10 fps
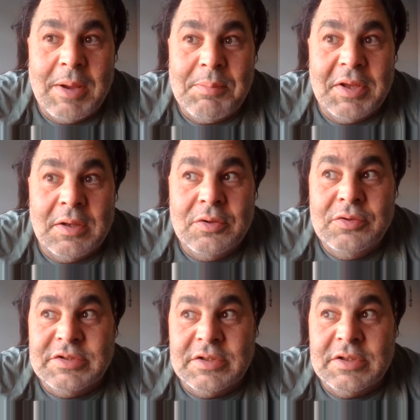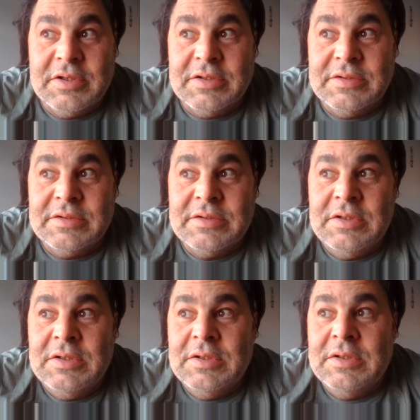It might be an illusion because
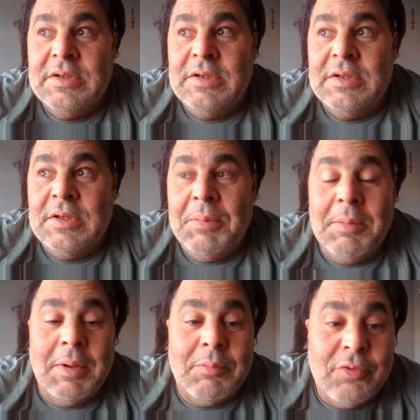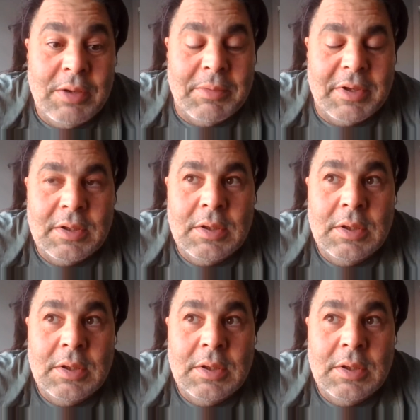maybe I'm dreaming.